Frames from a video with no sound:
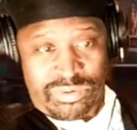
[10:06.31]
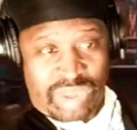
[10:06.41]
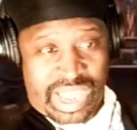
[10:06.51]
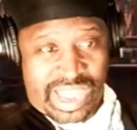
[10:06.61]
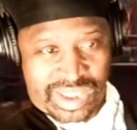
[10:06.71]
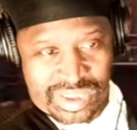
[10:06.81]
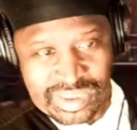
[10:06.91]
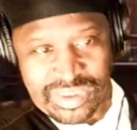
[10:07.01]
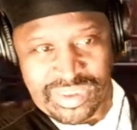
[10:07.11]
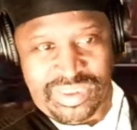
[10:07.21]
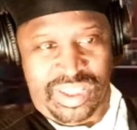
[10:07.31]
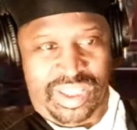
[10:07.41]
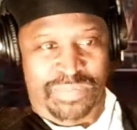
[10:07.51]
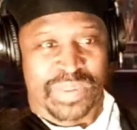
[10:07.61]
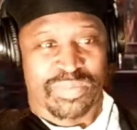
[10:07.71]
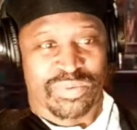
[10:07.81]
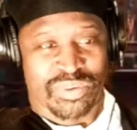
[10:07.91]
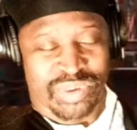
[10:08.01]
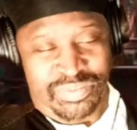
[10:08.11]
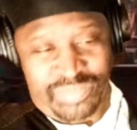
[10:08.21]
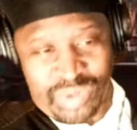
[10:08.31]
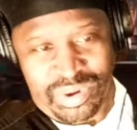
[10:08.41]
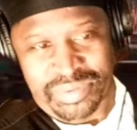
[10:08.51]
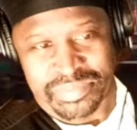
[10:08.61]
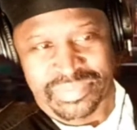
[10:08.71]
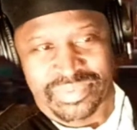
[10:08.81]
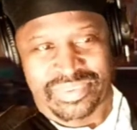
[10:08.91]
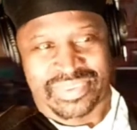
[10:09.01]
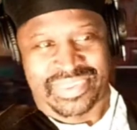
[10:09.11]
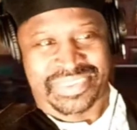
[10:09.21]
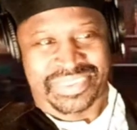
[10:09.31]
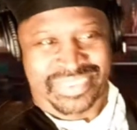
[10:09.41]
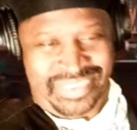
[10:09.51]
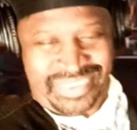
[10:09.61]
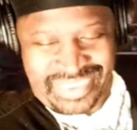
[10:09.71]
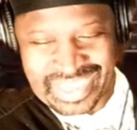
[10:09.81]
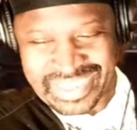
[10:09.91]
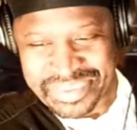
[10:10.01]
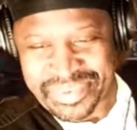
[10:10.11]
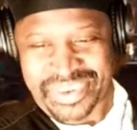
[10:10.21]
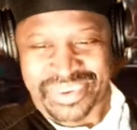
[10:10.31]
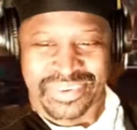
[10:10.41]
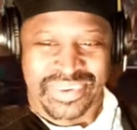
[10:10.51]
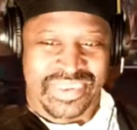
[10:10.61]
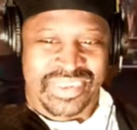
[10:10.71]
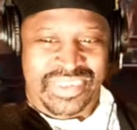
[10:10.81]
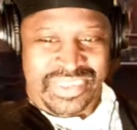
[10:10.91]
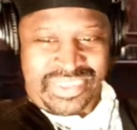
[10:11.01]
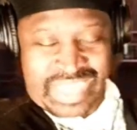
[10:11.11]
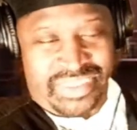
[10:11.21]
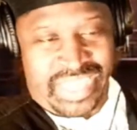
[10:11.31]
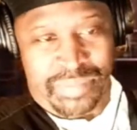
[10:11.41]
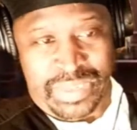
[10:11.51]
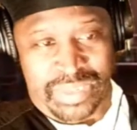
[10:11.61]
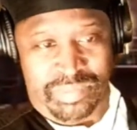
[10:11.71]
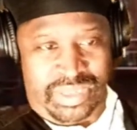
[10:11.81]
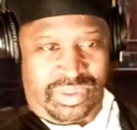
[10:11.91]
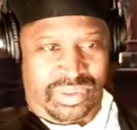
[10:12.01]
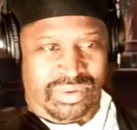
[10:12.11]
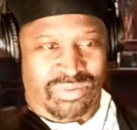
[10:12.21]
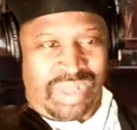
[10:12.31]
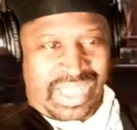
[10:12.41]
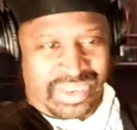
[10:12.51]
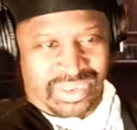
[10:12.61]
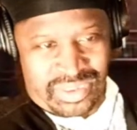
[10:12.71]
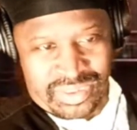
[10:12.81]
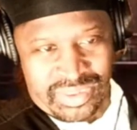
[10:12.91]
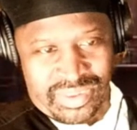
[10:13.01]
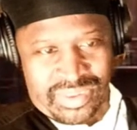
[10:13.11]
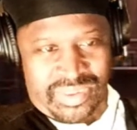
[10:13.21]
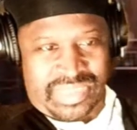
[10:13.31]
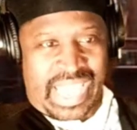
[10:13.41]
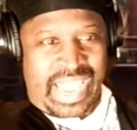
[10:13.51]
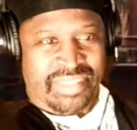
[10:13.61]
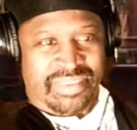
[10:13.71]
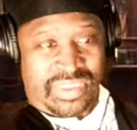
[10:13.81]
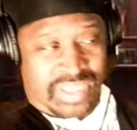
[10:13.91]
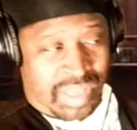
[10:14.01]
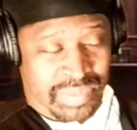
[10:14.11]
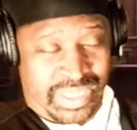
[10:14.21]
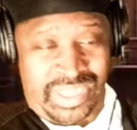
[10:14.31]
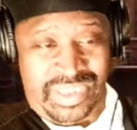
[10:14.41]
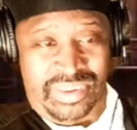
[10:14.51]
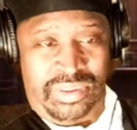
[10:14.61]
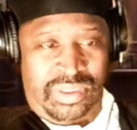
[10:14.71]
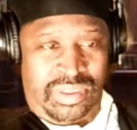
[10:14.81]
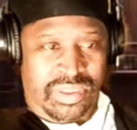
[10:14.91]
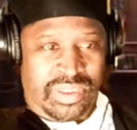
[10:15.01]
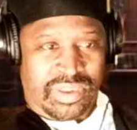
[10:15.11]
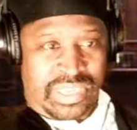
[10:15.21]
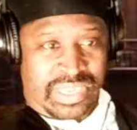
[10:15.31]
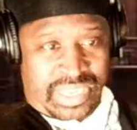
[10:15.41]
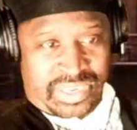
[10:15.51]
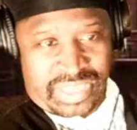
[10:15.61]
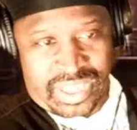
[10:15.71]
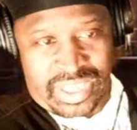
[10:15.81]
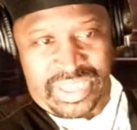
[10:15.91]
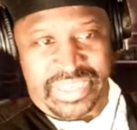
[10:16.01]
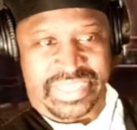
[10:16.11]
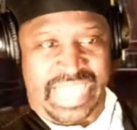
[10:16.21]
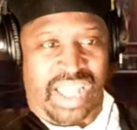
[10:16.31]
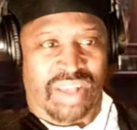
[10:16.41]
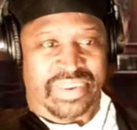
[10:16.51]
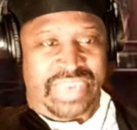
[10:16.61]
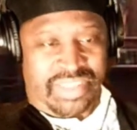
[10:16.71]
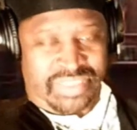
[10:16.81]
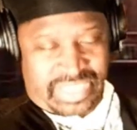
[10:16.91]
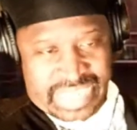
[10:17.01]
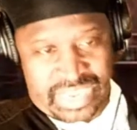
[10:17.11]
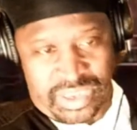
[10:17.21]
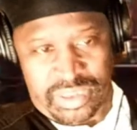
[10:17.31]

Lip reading: Right. Because people doing it for him. Like, come on. Let that be me. What? Cassidy come in, he getting 100,000 out the gate.